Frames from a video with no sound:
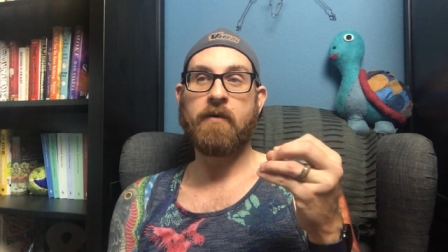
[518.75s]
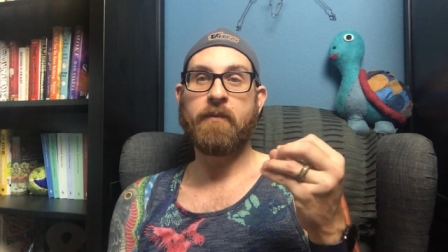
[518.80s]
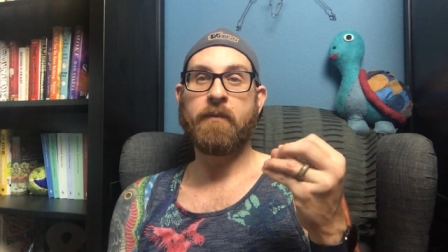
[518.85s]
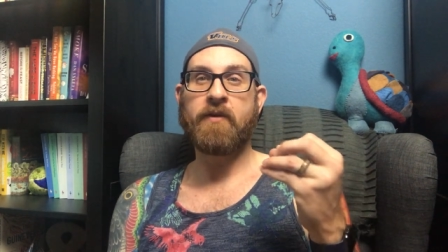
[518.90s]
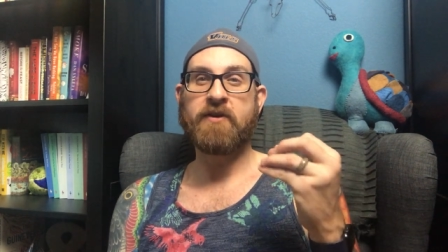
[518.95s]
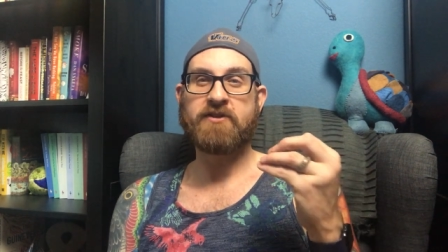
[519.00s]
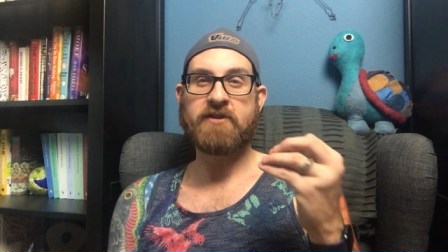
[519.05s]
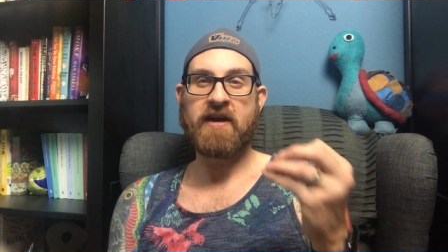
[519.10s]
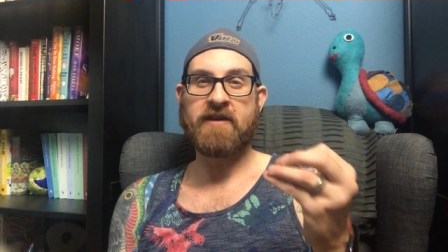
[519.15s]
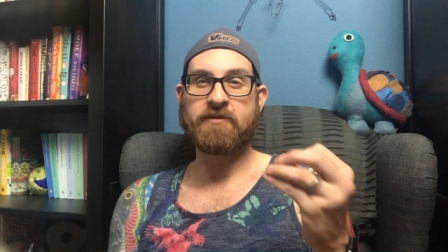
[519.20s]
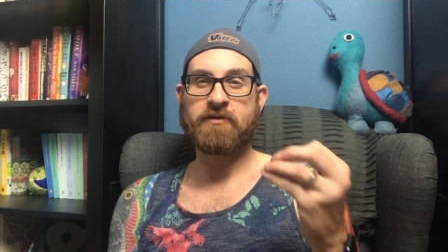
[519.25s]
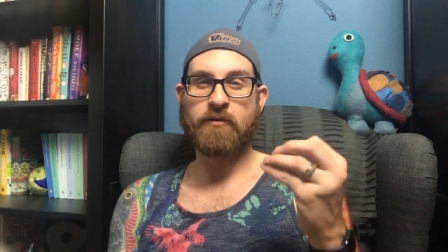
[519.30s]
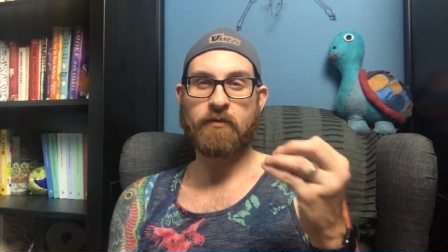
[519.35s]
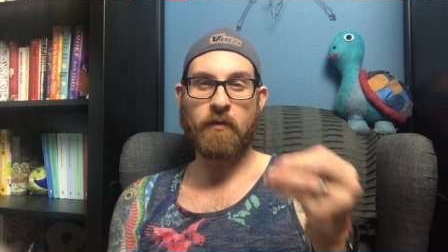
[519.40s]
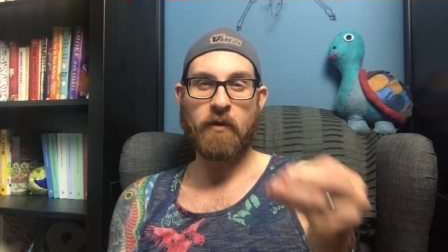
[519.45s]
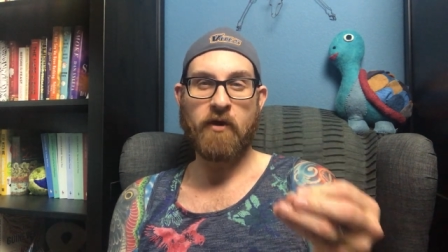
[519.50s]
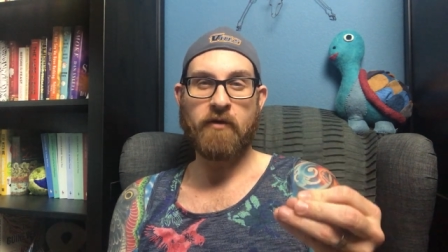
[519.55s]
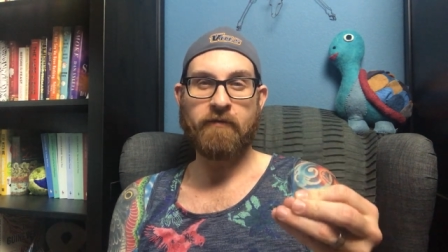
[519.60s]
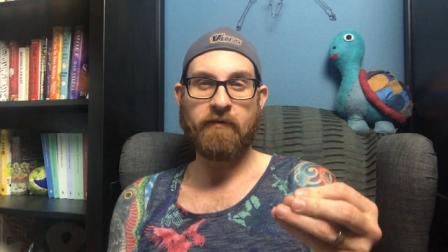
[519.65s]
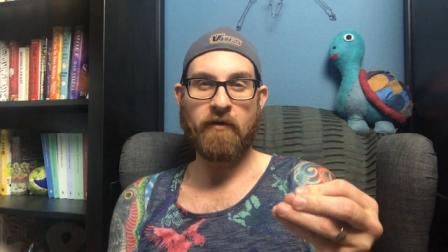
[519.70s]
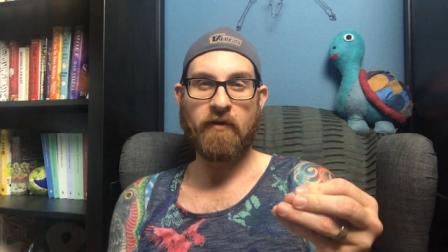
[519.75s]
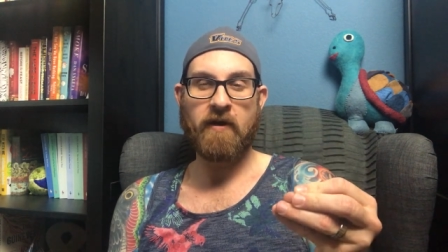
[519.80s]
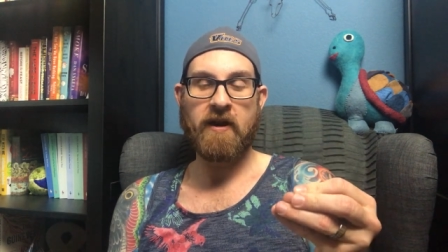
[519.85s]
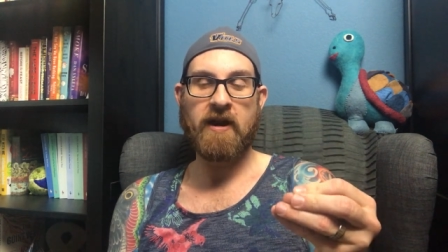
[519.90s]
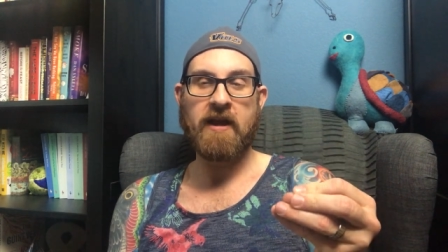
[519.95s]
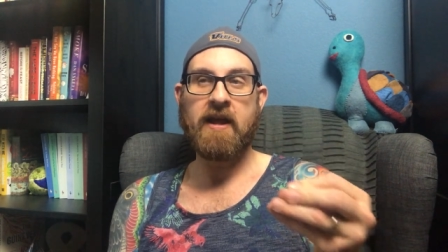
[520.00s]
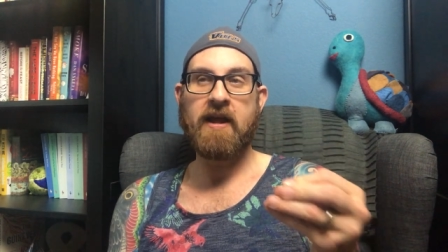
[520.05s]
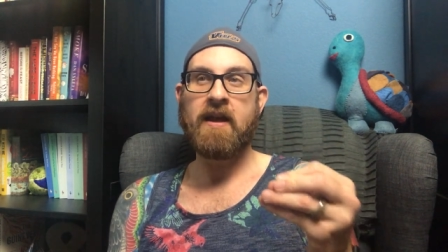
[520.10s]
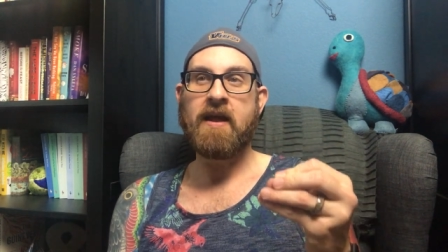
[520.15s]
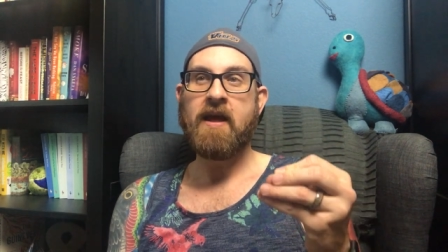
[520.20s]
which has Grover
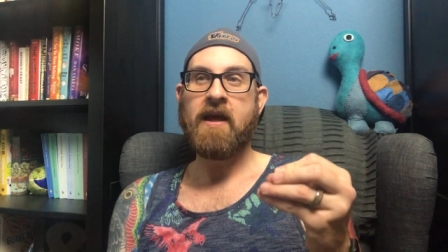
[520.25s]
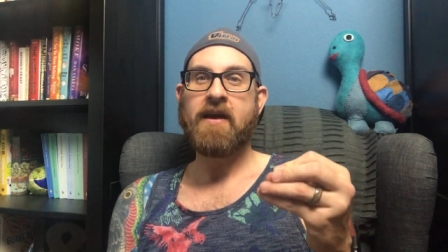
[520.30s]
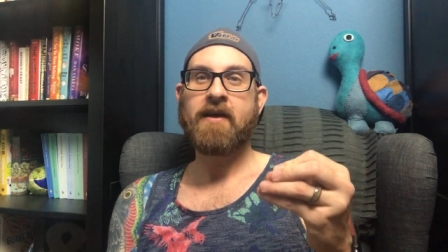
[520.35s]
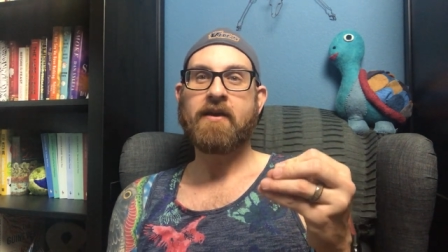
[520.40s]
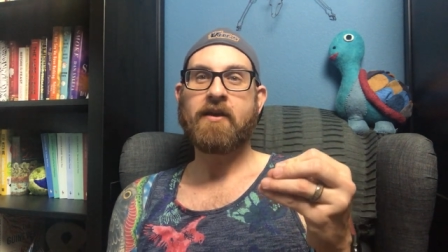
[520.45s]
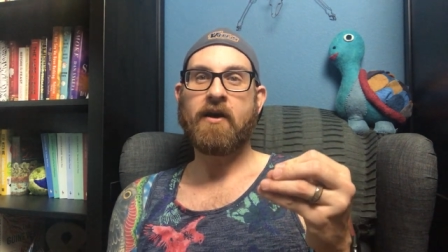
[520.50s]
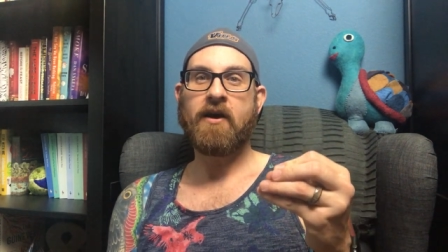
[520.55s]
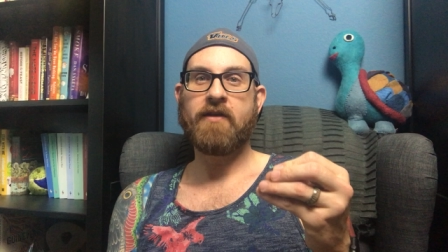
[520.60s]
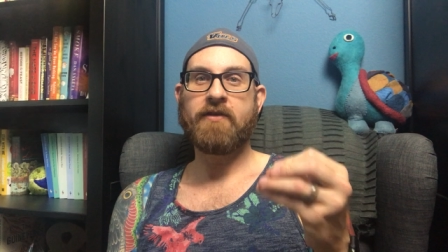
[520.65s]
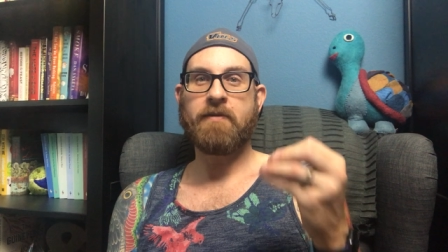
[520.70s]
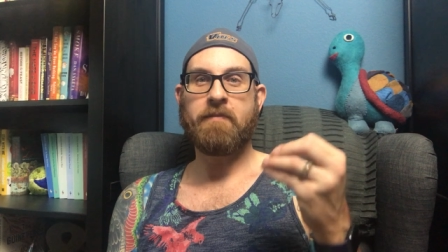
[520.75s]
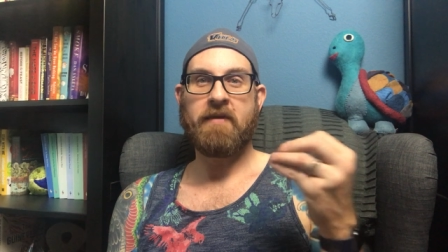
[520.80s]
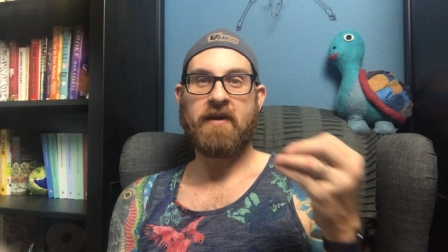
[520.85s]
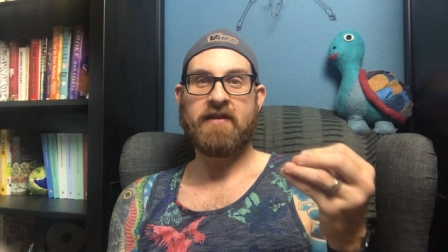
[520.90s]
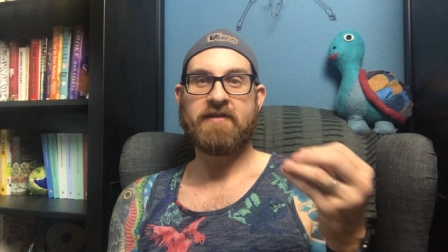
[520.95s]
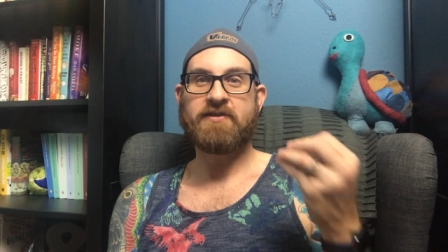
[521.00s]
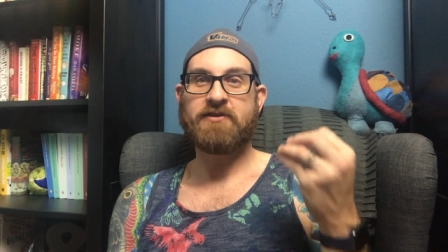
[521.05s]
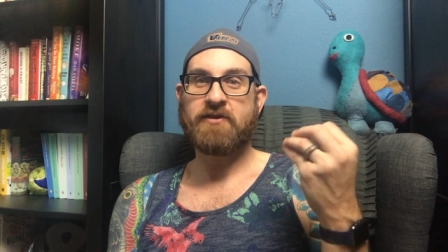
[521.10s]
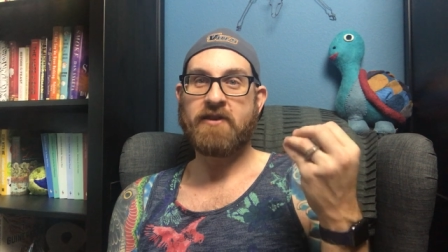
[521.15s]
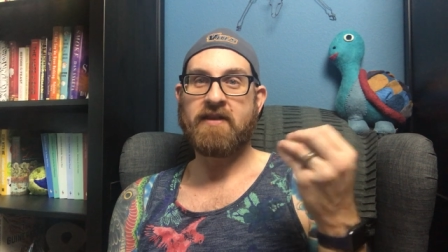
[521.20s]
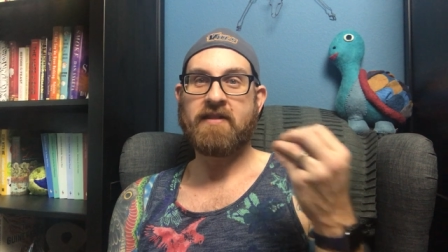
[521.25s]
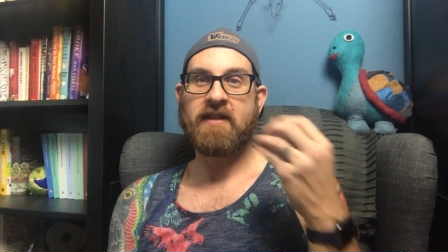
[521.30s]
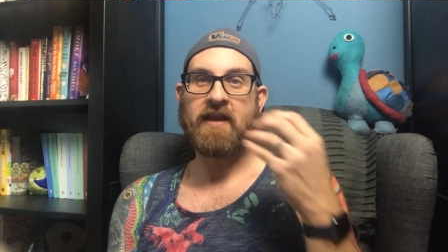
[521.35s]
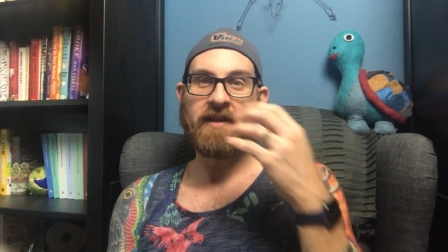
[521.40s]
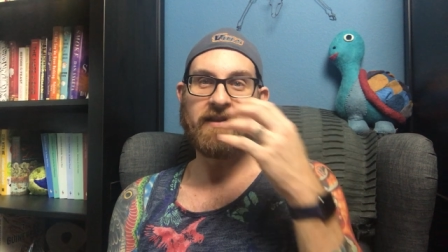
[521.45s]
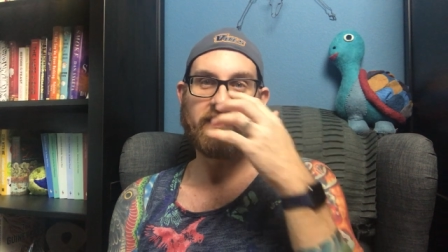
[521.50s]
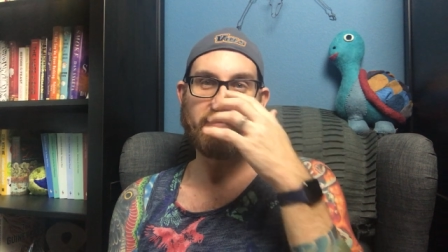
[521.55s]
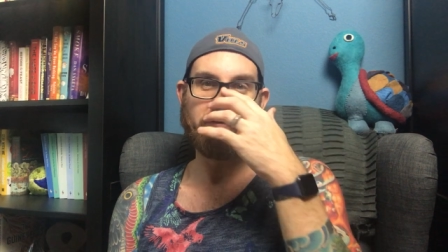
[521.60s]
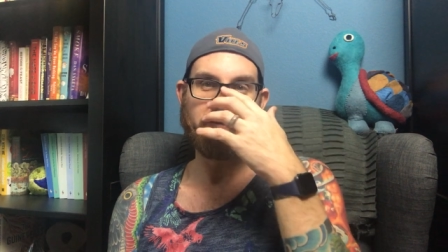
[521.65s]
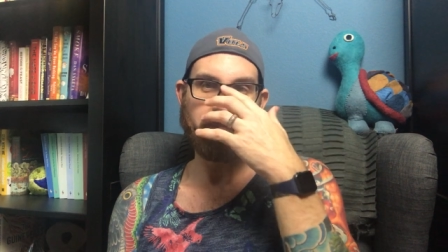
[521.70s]
in it, called The Monster at the
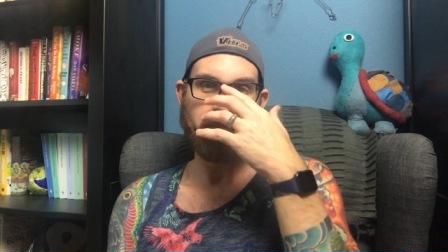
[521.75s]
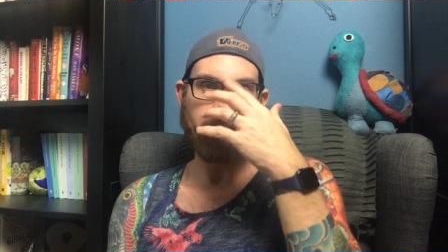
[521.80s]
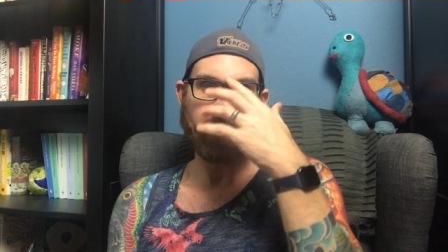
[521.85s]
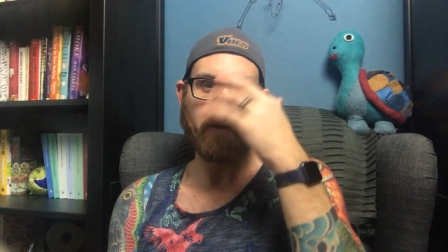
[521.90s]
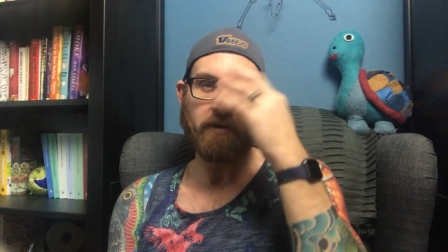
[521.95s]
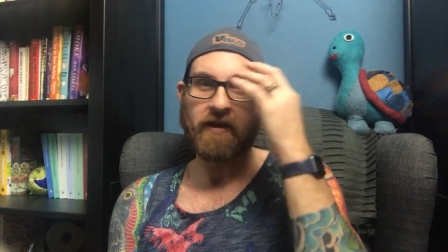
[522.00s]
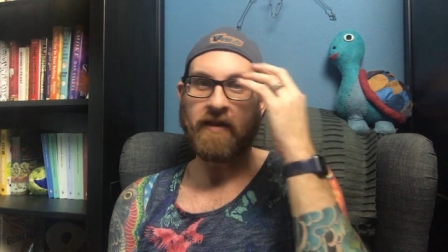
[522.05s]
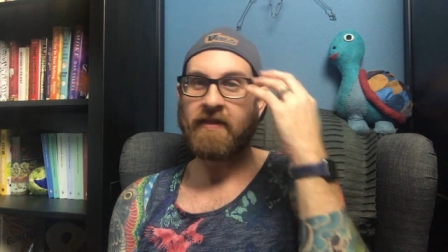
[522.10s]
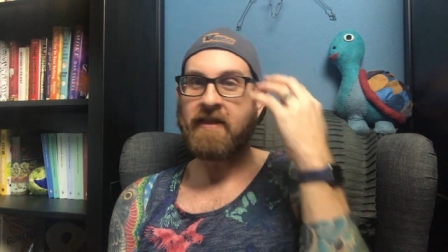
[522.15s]
End of This Book,